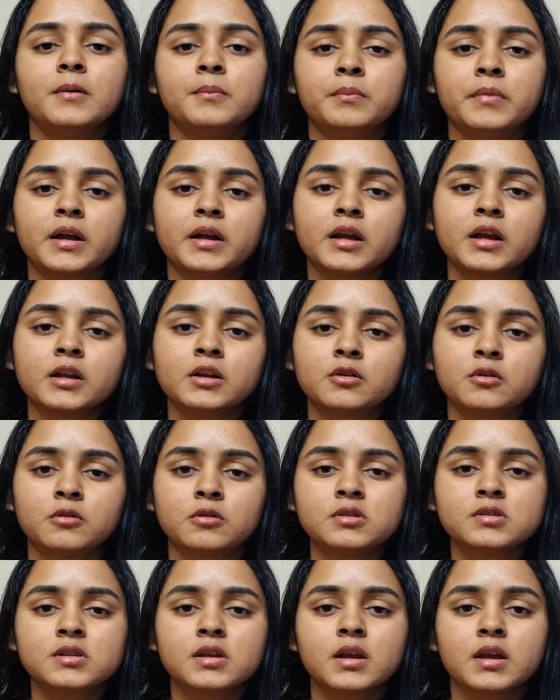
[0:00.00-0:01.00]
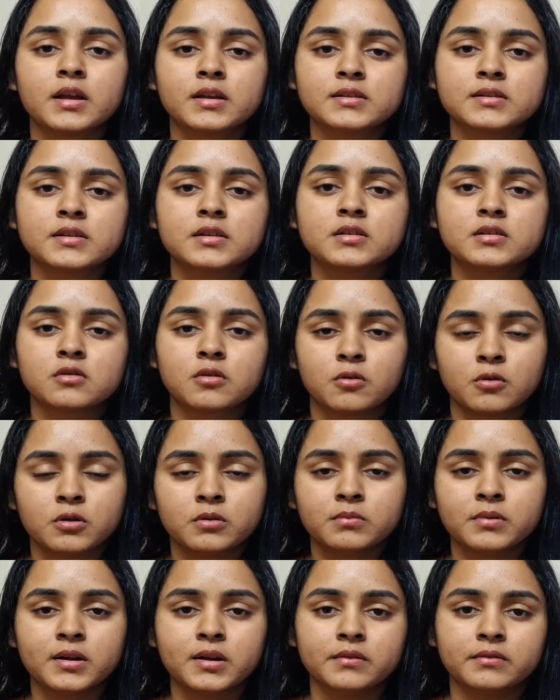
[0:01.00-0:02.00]
Making notes has its
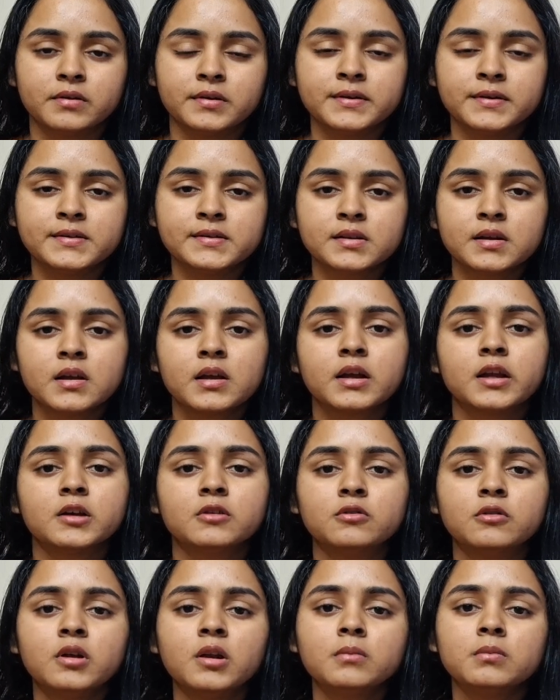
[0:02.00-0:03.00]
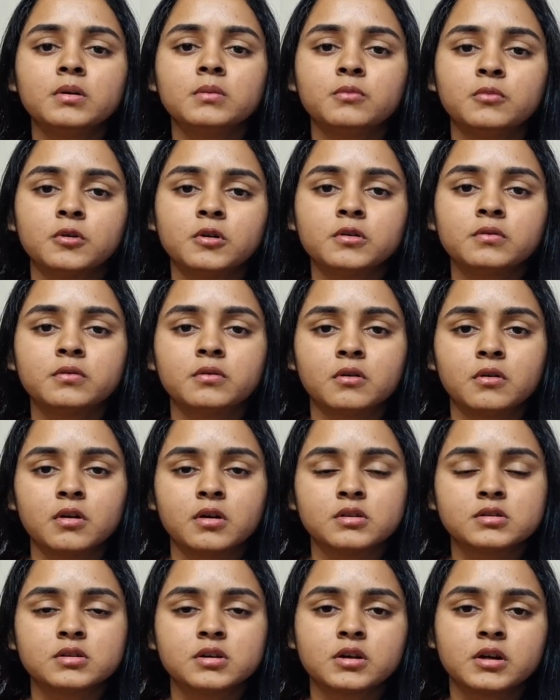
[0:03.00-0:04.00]
own benefits. You will be more
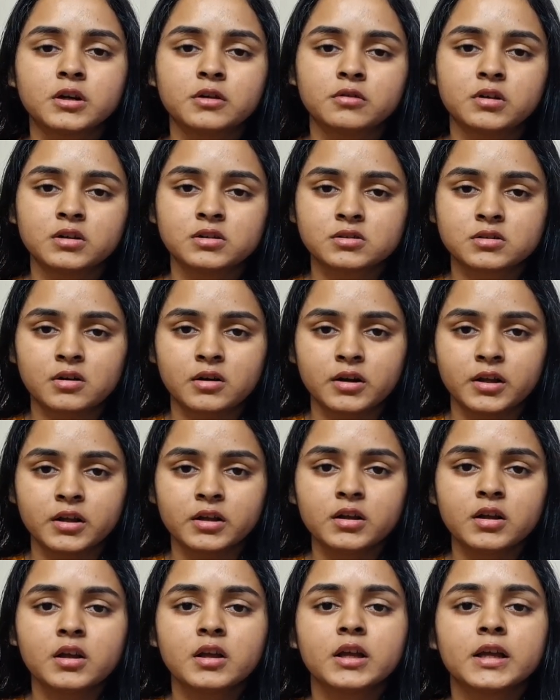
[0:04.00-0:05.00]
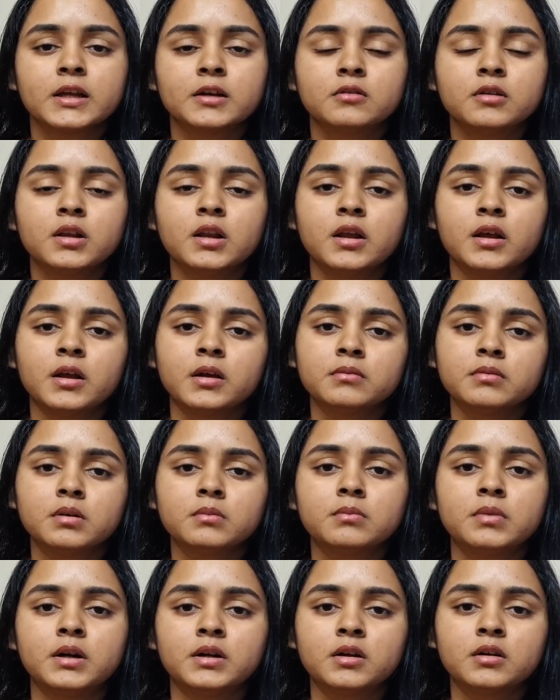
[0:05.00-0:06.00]
focused during studying, you will have
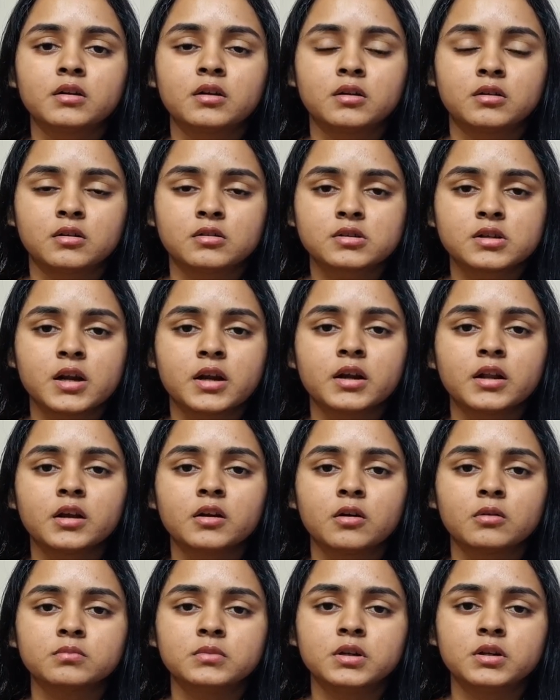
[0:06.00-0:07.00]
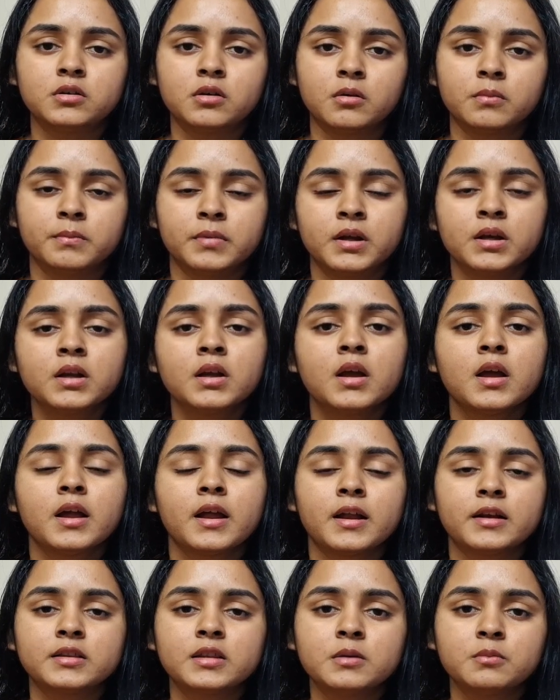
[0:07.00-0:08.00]
a better understanding of the topic,
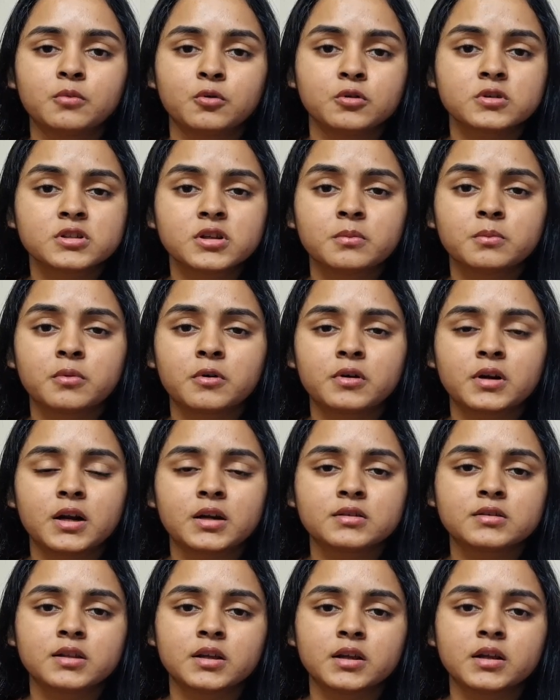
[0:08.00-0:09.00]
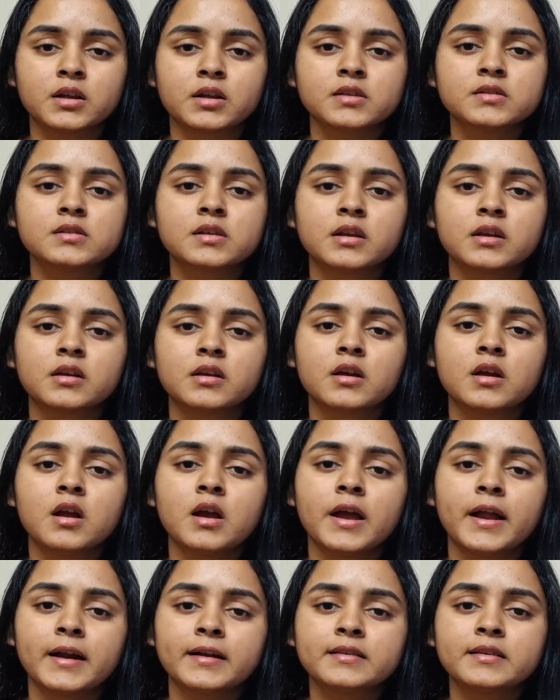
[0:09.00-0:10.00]
and the most important thing is
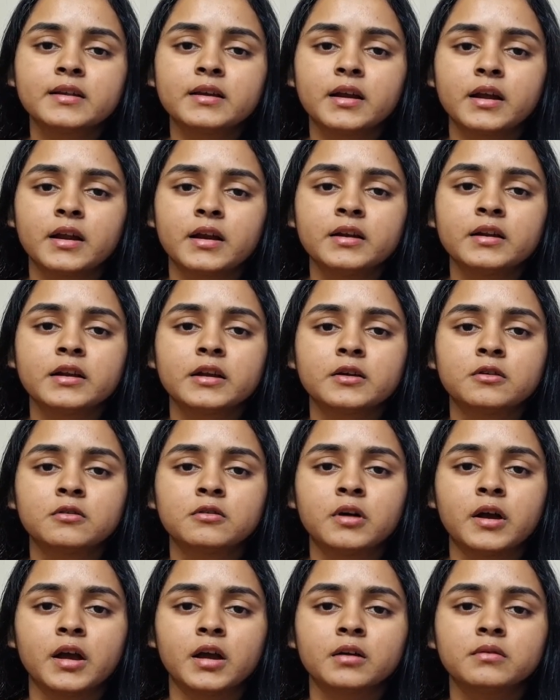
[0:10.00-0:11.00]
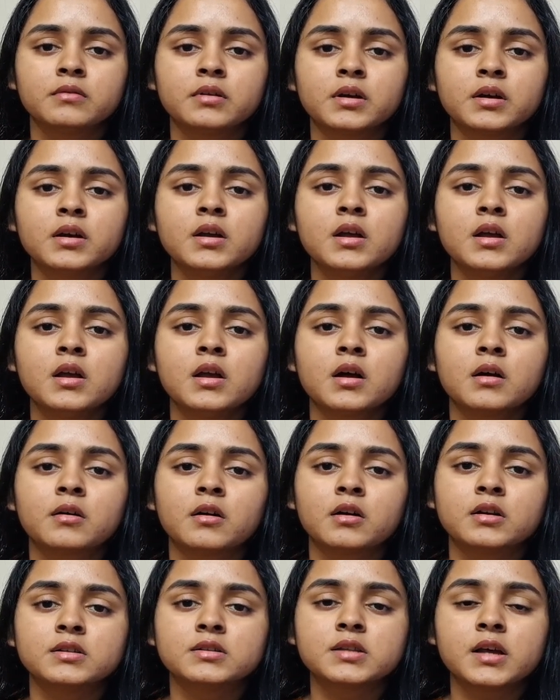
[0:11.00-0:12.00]
at the end you have a
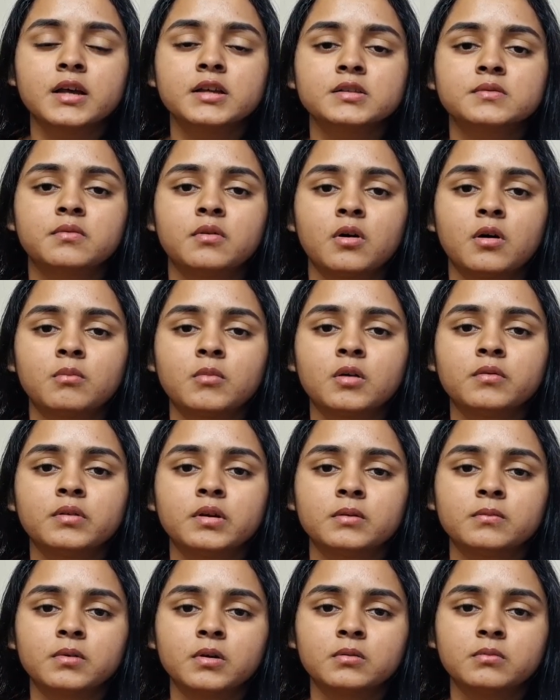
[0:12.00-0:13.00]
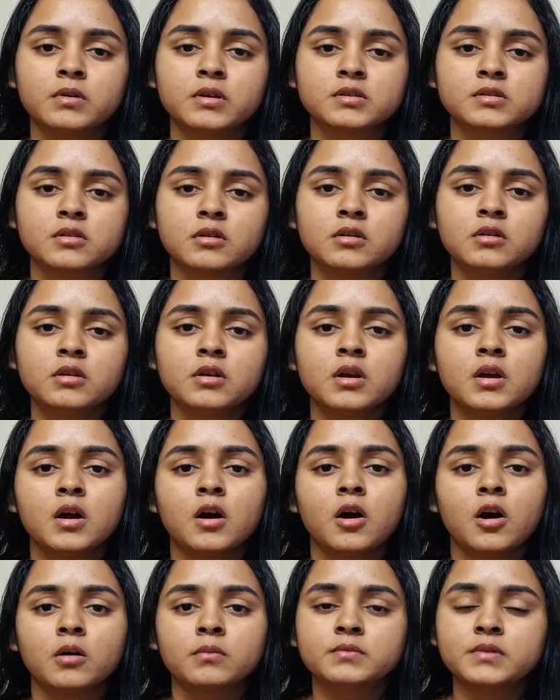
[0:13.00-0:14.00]
concise form of information
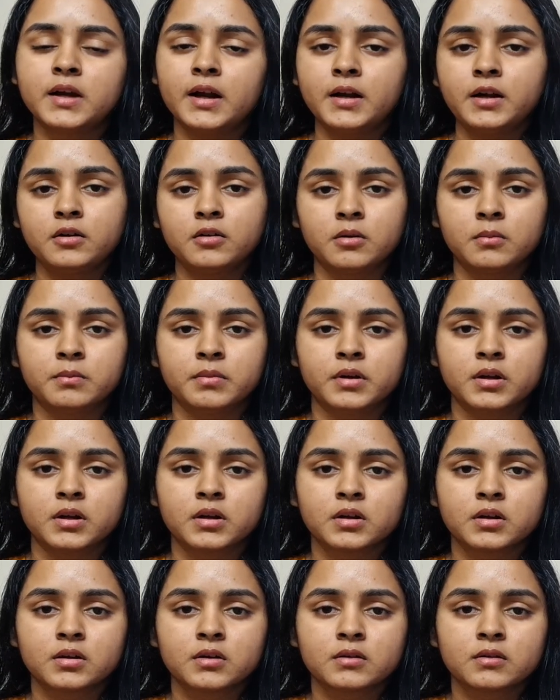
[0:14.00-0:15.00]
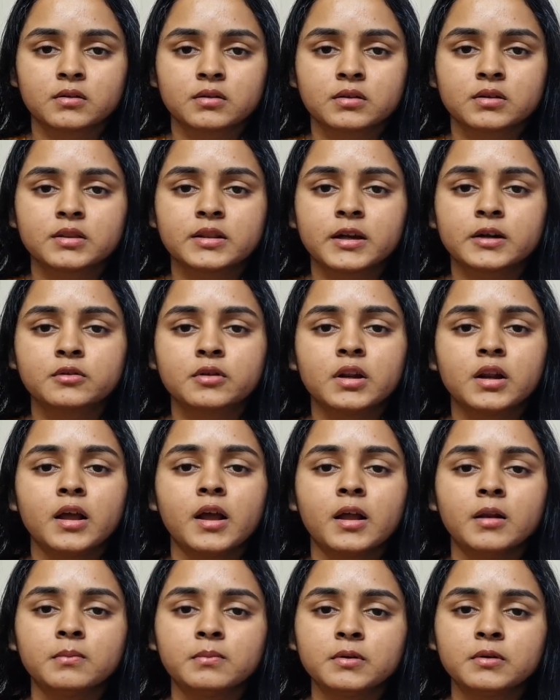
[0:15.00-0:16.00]
of that topic that will
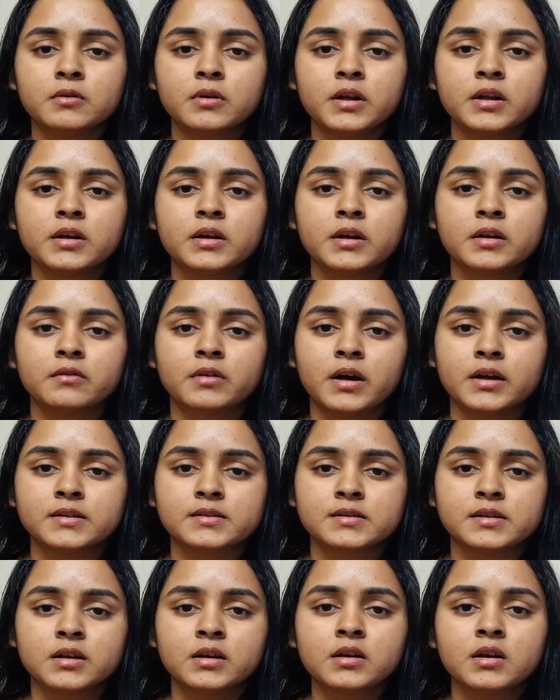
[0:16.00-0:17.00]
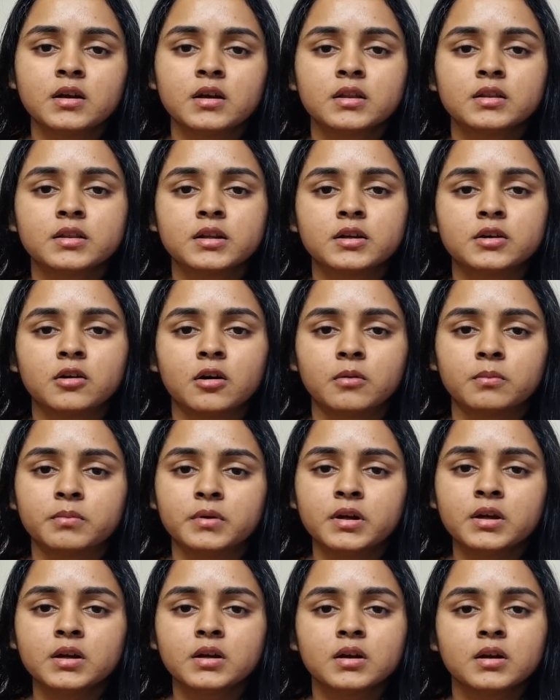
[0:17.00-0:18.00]
help you in revising the
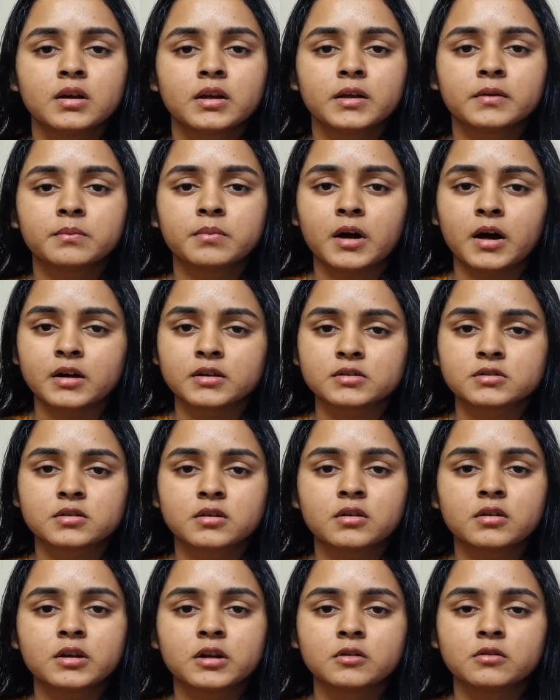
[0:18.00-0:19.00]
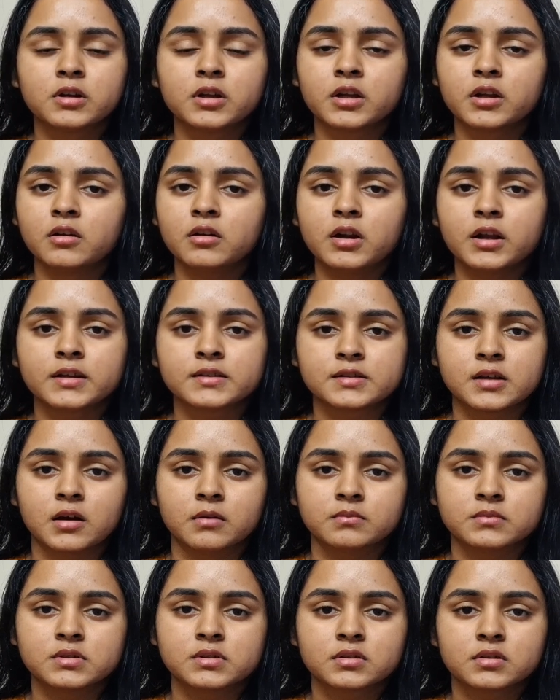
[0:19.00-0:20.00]
topic faster during your
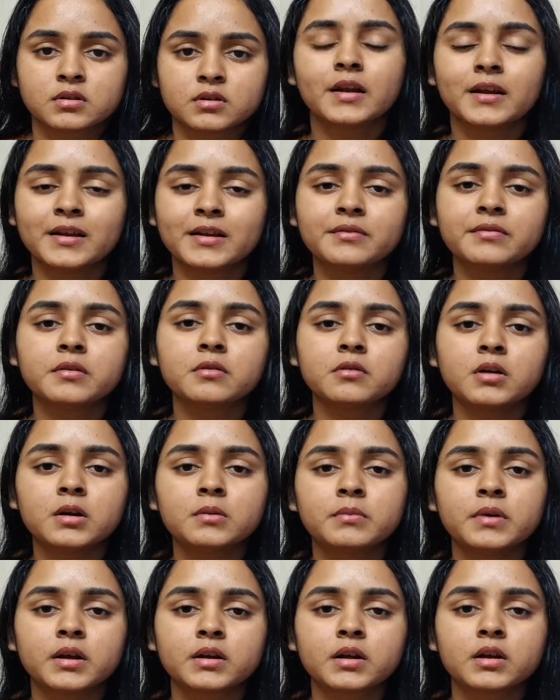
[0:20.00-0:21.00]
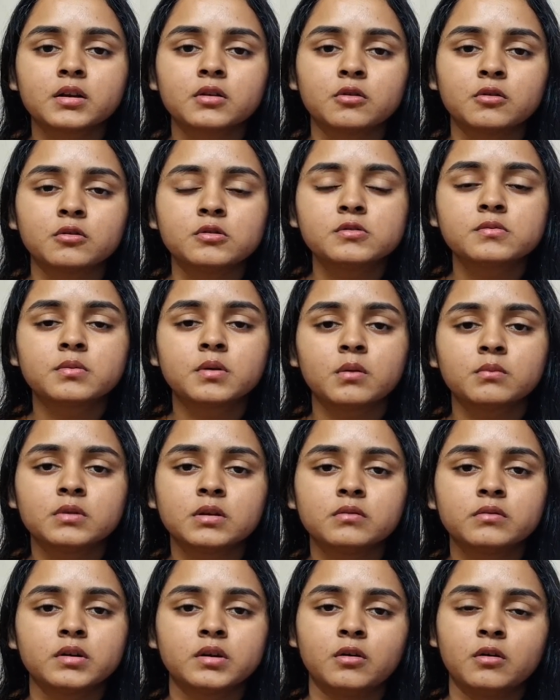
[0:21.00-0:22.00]
exams. If you are making notes from
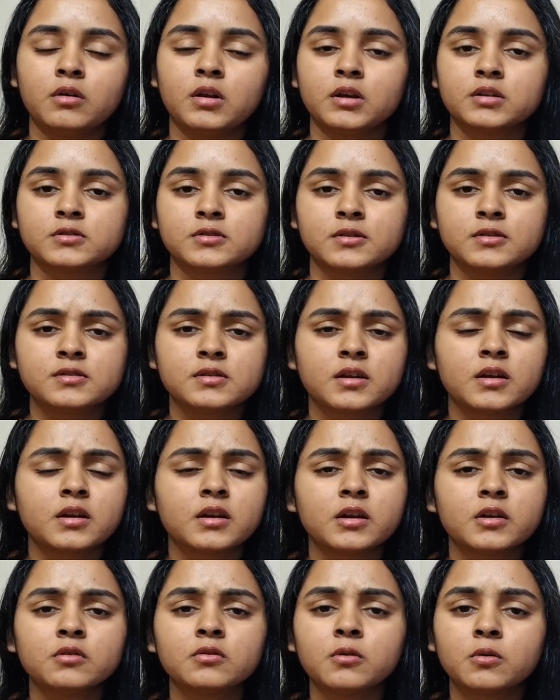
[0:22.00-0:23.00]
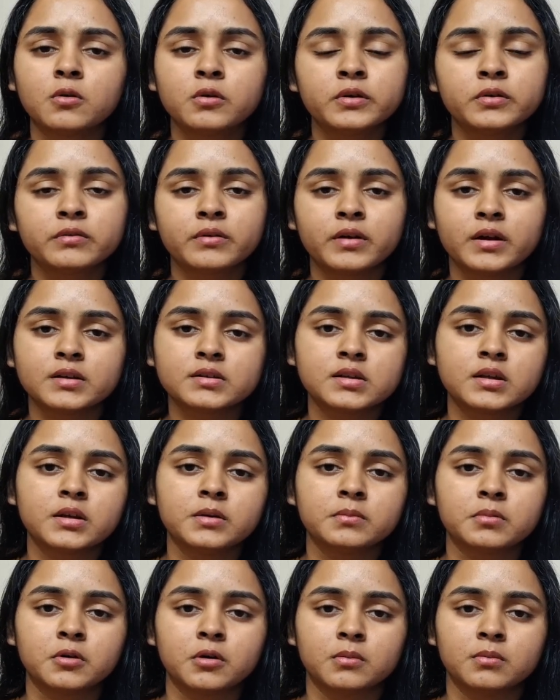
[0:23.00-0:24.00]
the video lectures, then you won't face
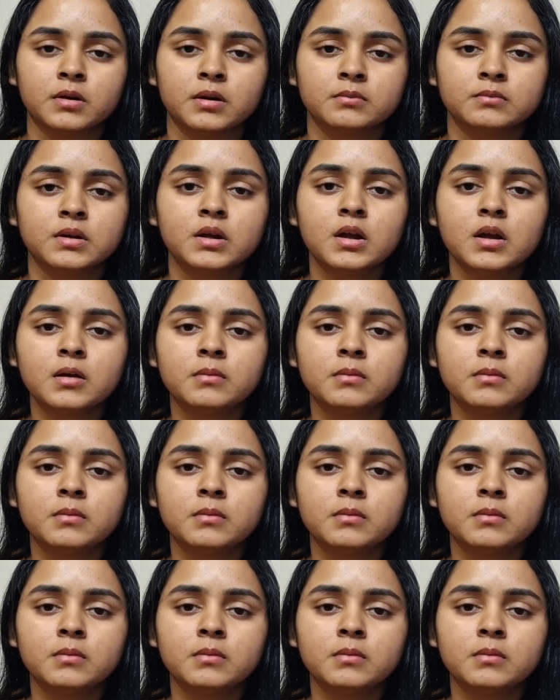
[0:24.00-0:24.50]
any problem.